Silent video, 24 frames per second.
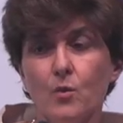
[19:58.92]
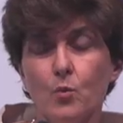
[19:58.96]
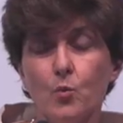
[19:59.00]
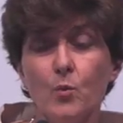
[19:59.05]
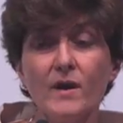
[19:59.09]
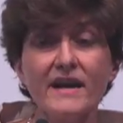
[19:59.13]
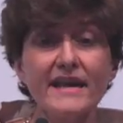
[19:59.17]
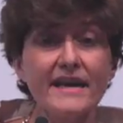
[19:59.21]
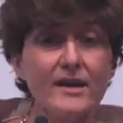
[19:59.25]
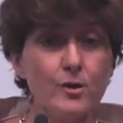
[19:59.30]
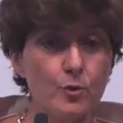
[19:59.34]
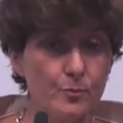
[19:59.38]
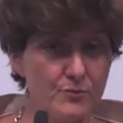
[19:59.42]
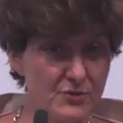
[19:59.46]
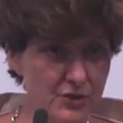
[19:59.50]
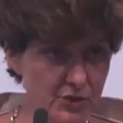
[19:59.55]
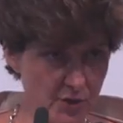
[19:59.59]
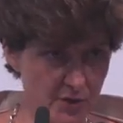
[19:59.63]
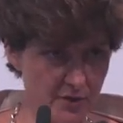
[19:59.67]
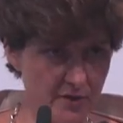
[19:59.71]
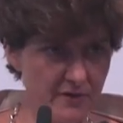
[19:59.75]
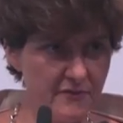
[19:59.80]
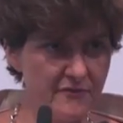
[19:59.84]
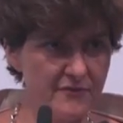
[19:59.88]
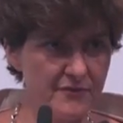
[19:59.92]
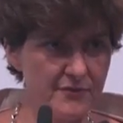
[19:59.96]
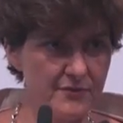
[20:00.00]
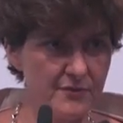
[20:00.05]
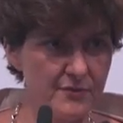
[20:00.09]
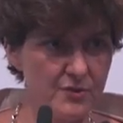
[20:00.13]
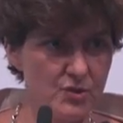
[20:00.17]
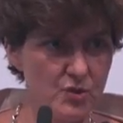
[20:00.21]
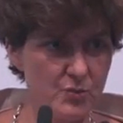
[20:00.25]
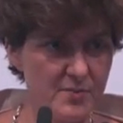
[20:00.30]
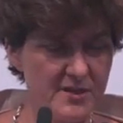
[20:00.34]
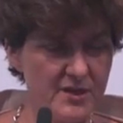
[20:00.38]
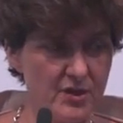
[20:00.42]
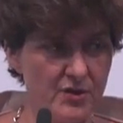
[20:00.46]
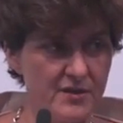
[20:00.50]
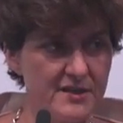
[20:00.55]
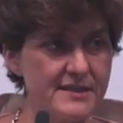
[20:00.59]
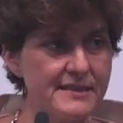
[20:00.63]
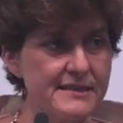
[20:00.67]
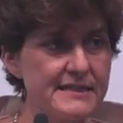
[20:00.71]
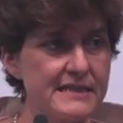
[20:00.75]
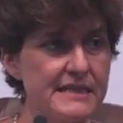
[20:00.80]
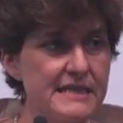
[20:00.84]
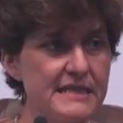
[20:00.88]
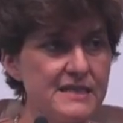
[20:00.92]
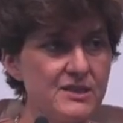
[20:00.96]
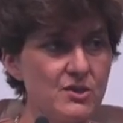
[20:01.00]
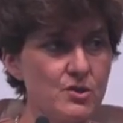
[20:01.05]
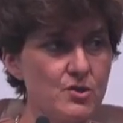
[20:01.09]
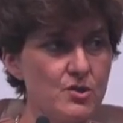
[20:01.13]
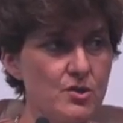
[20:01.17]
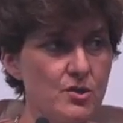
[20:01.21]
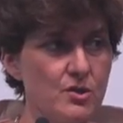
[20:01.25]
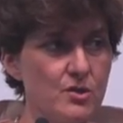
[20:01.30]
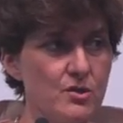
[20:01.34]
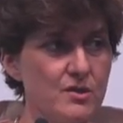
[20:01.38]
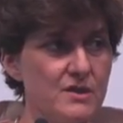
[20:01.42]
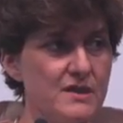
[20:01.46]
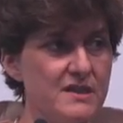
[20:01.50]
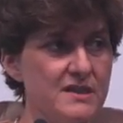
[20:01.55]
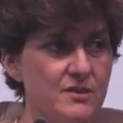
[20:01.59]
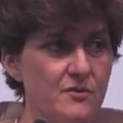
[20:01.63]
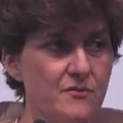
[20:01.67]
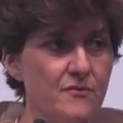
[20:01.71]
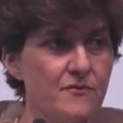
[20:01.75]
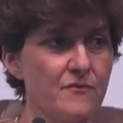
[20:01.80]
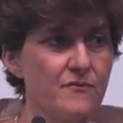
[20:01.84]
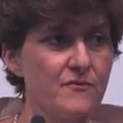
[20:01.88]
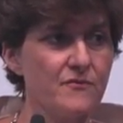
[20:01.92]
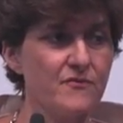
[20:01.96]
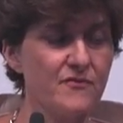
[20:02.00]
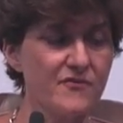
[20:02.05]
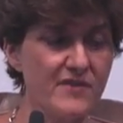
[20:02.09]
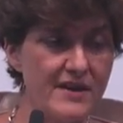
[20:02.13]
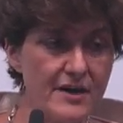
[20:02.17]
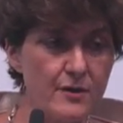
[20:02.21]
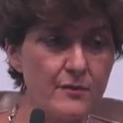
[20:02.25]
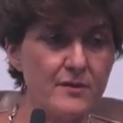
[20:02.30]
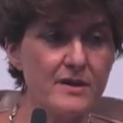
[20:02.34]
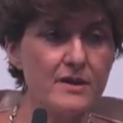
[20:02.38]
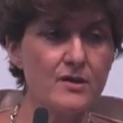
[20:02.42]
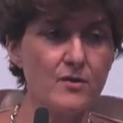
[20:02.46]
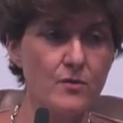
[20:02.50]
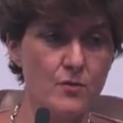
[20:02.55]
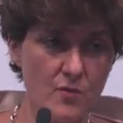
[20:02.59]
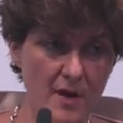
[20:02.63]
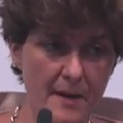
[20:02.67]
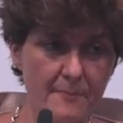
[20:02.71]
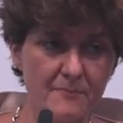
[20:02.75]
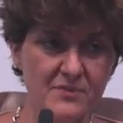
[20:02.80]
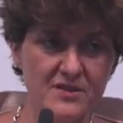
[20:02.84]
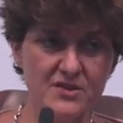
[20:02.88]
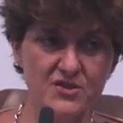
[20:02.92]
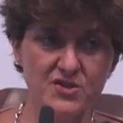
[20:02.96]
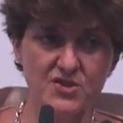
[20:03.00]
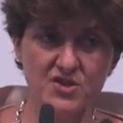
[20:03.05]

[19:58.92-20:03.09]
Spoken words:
What I observe, to be honest, is a very rapid